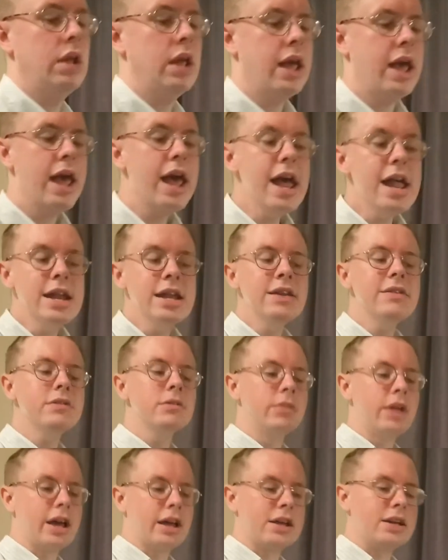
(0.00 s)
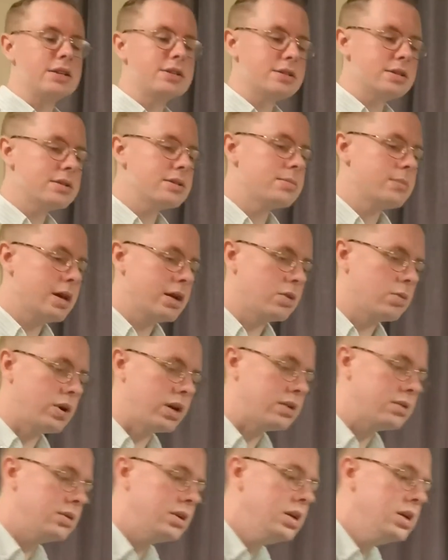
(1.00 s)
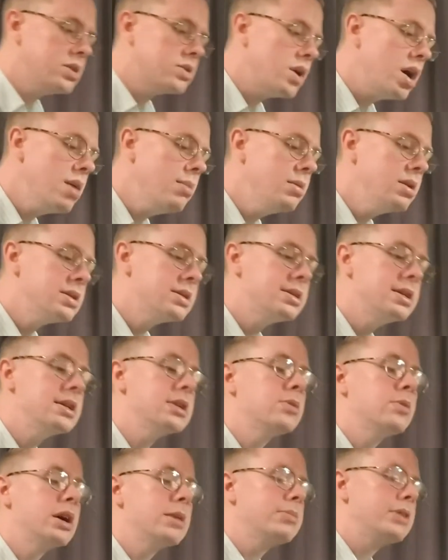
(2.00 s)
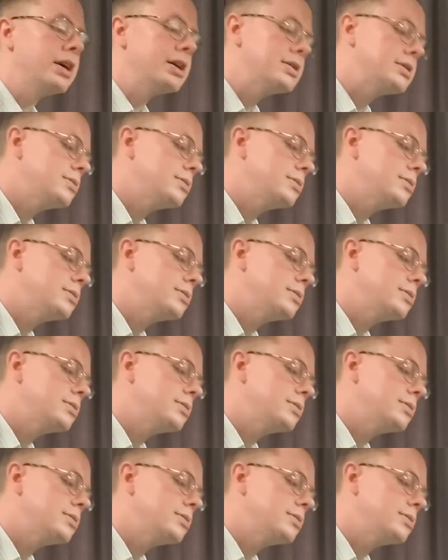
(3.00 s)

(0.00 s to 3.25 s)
Any of the black keys, doesn't matter what. So I'm going to stay in the right place.